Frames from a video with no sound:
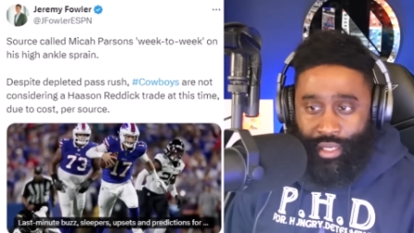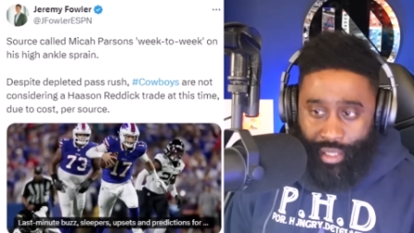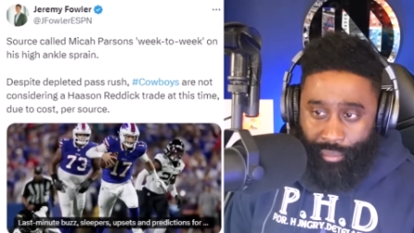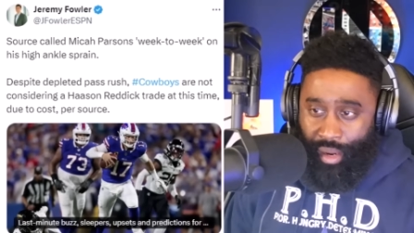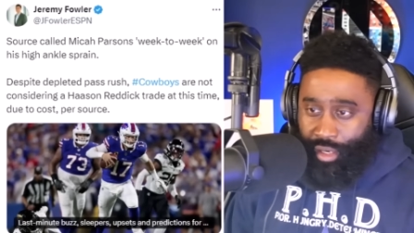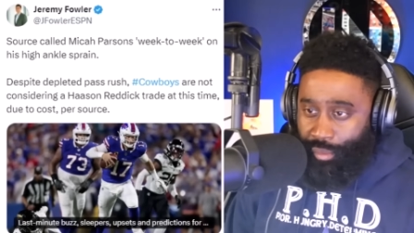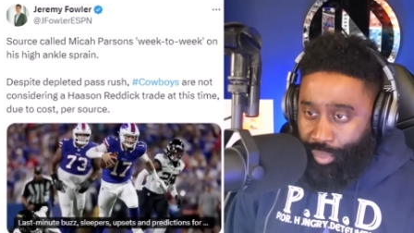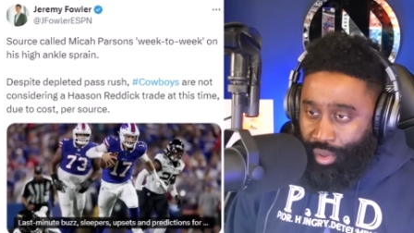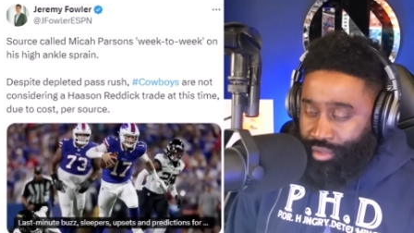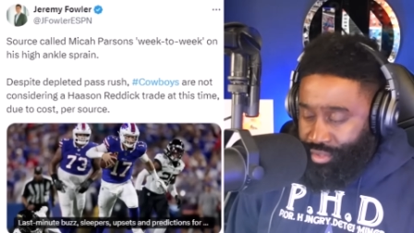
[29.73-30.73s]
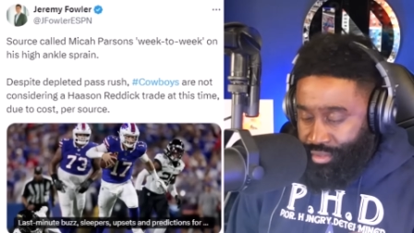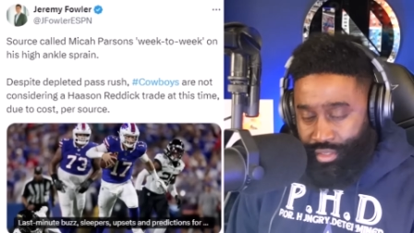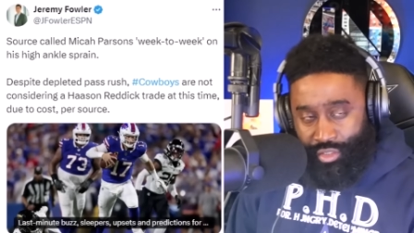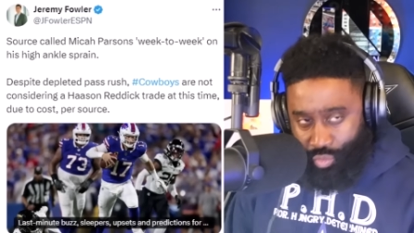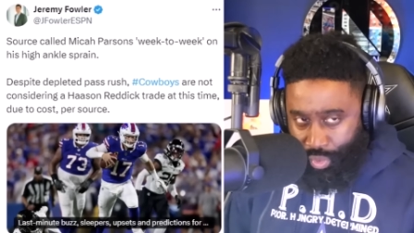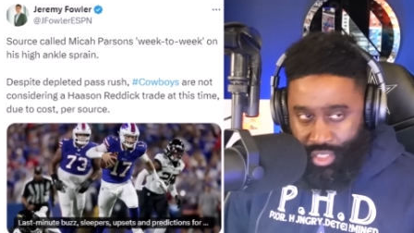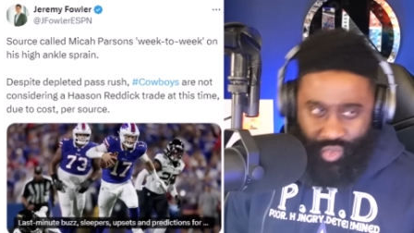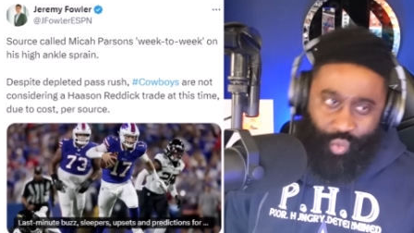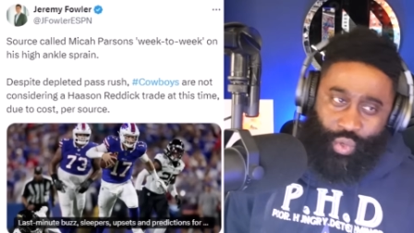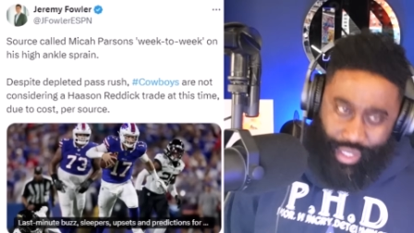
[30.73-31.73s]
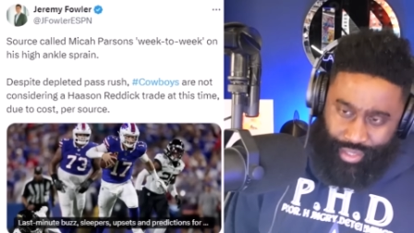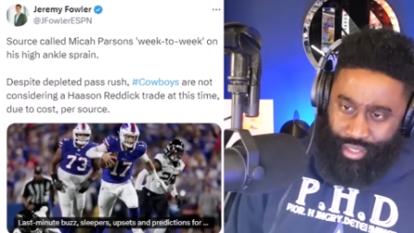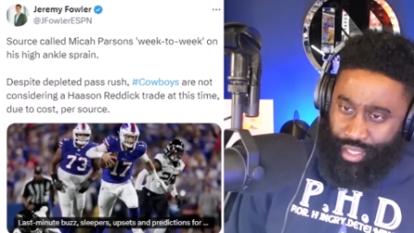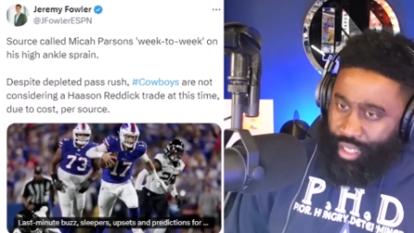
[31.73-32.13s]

that Micah Parsons is week to week.